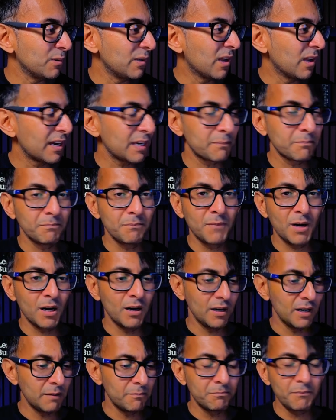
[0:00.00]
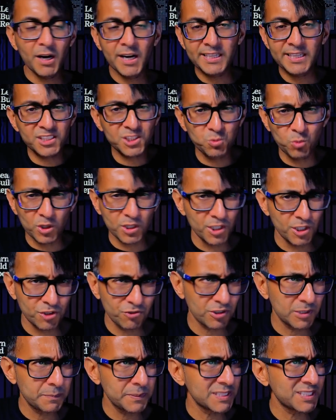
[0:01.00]
like minus
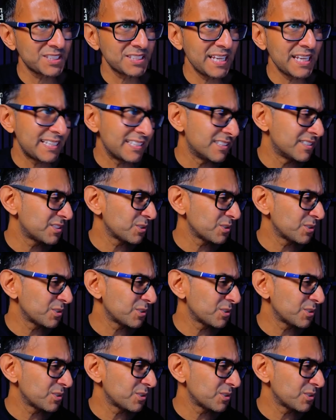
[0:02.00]
100%